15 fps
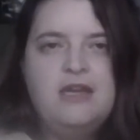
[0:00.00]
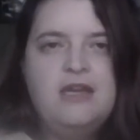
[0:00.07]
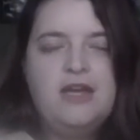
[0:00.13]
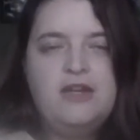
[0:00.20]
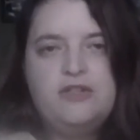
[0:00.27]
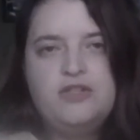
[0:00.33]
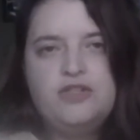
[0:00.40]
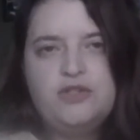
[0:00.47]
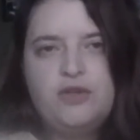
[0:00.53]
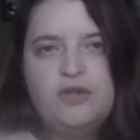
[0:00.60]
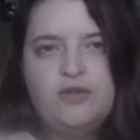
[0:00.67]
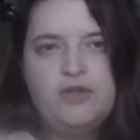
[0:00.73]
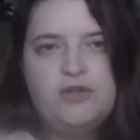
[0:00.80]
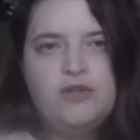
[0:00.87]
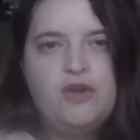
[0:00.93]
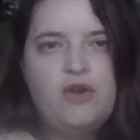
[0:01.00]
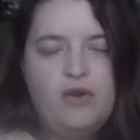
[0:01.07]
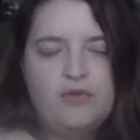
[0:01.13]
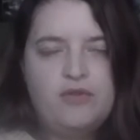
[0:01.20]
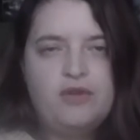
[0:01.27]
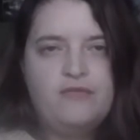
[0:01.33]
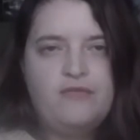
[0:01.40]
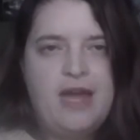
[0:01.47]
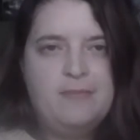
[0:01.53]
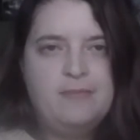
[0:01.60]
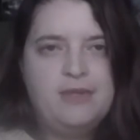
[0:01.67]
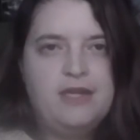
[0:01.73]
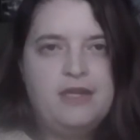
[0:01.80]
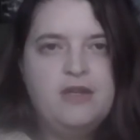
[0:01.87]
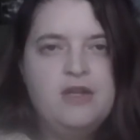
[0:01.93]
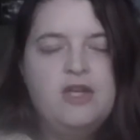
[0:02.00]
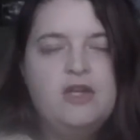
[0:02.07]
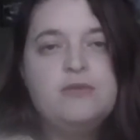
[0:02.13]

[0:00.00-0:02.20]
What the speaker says: and ensure that no other family